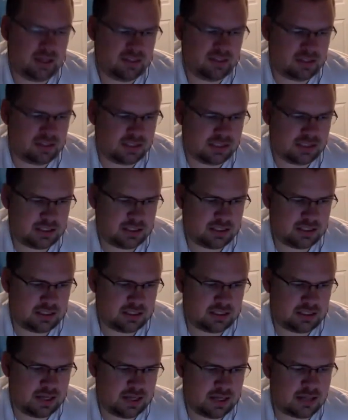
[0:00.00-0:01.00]
I think it's like
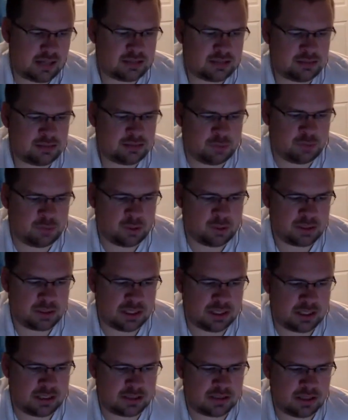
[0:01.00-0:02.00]
19 points
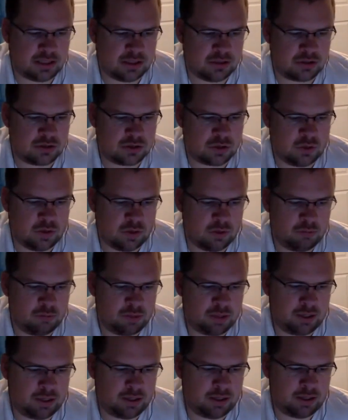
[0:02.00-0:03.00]
he has to outscore him
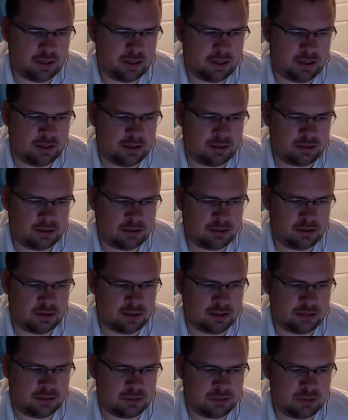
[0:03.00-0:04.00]
by and get the
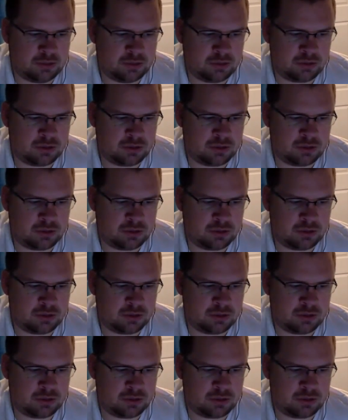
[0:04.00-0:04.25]
W.